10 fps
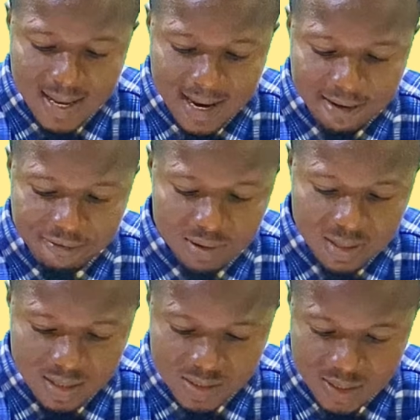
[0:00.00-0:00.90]

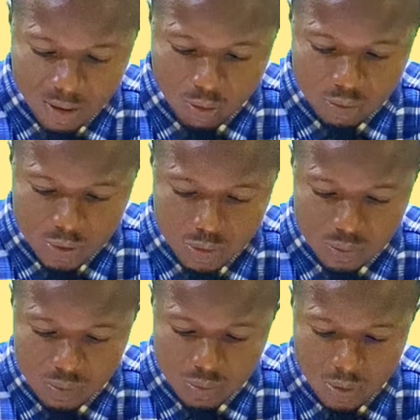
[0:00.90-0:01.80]
Everything is equal
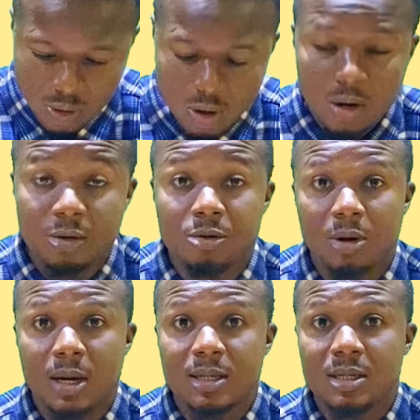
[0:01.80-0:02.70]
to
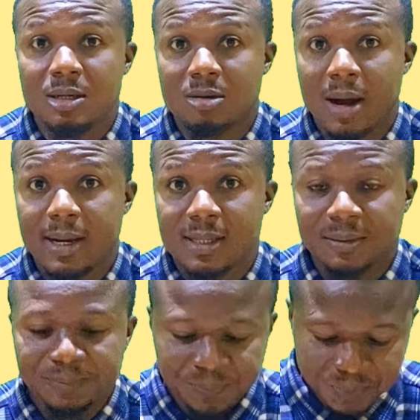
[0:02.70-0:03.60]
100, right?
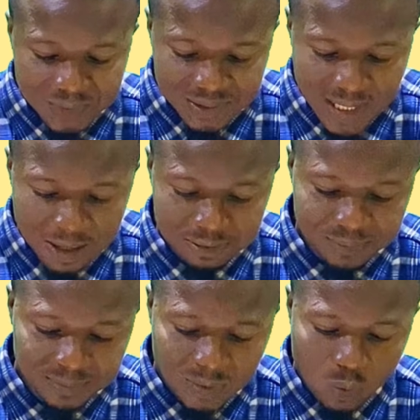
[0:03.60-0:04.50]
Now,
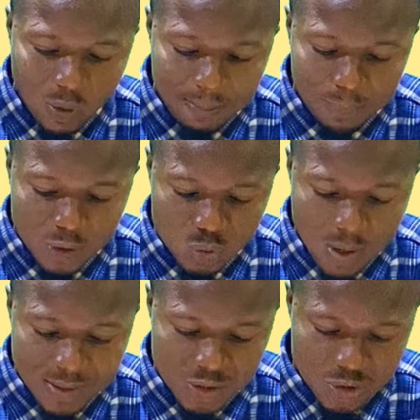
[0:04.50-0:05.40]
1 plus
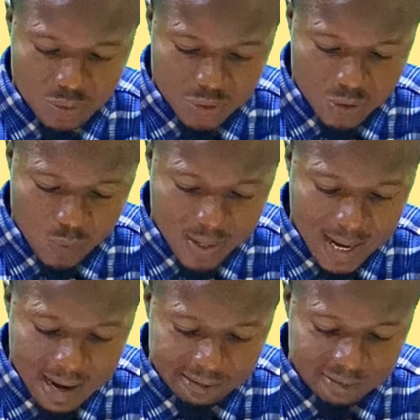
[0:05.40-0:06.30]
1 is 2, so we
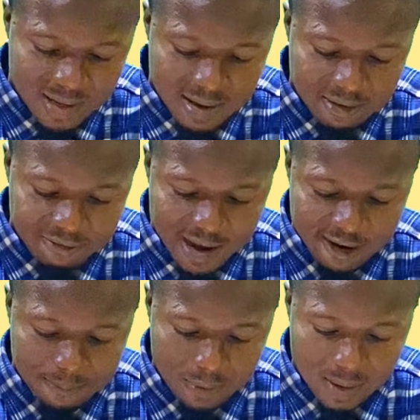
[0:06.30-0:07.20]
have
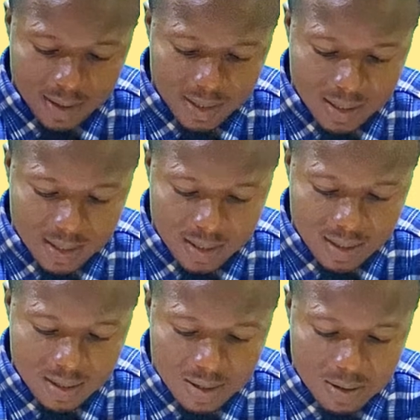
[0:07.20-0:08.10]
5 power a
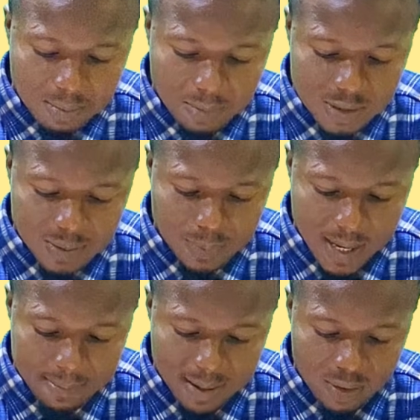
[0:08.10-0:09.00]

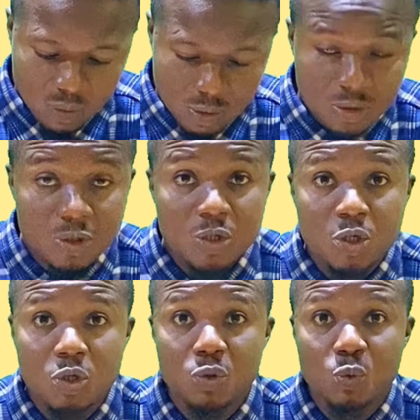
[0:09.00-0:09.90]
multiplied by what?
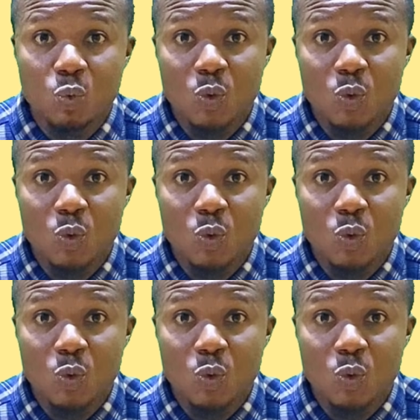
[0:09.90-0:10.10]
2.